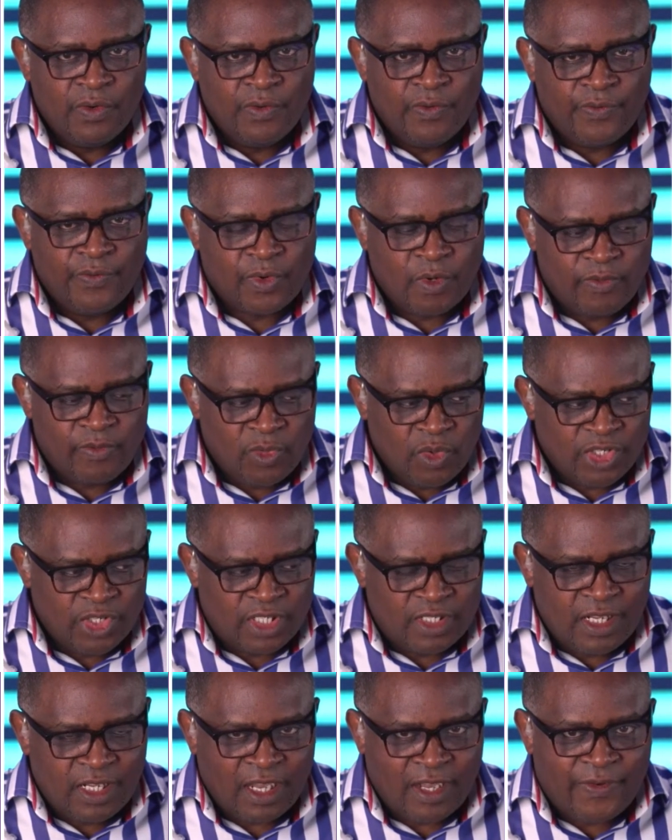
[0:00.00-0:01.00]
from those
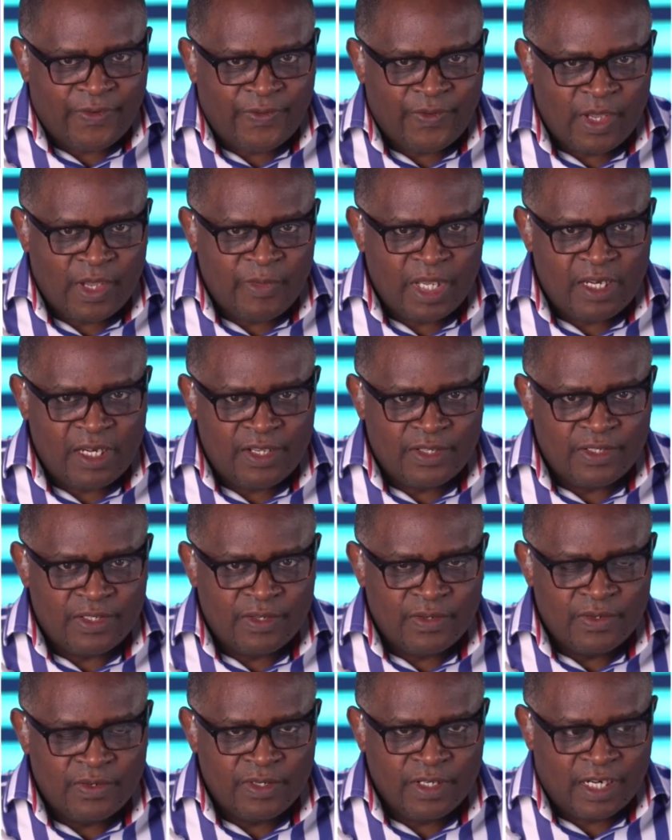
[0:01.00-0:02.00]
dark families,
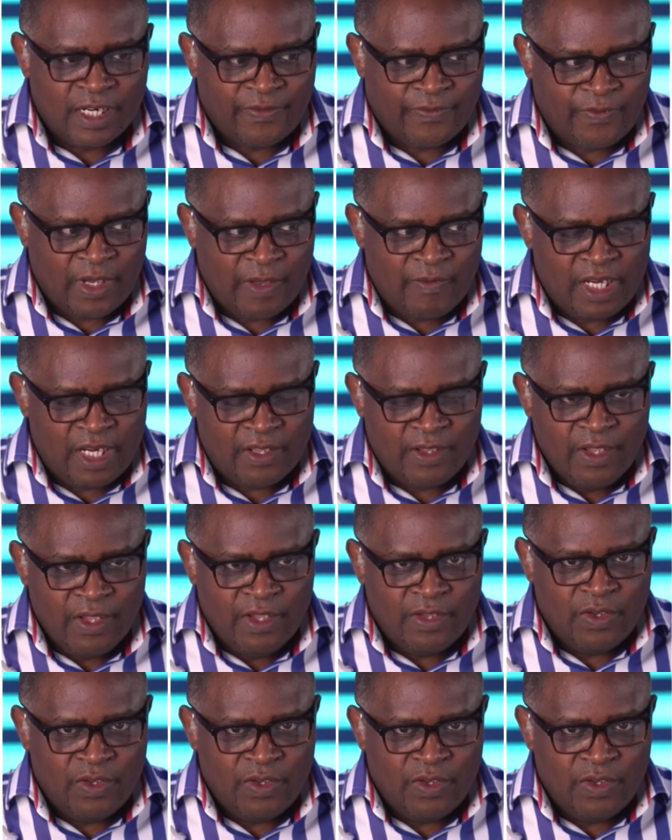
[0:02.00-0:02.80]
that family,